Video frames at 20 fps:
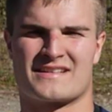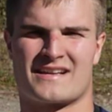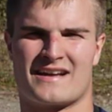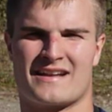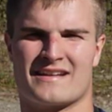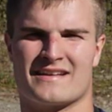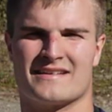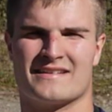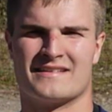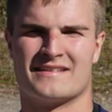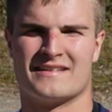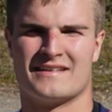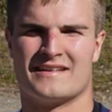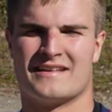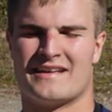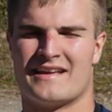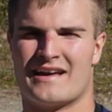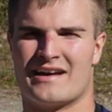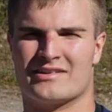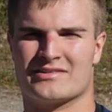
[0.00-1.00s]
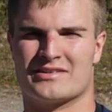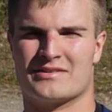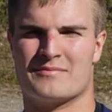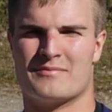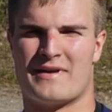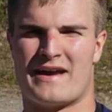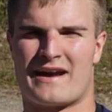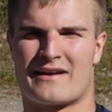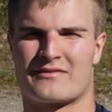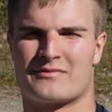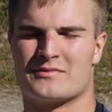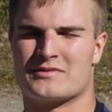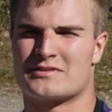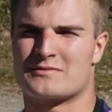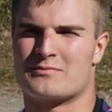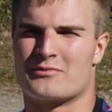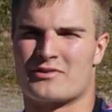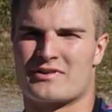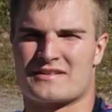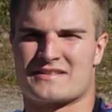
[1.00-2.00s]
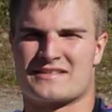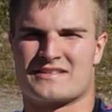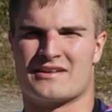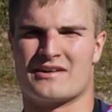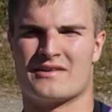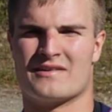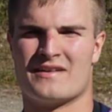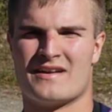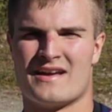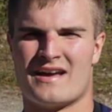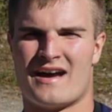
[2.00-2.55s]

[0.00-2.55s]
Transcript: kind of held him back from the sport, so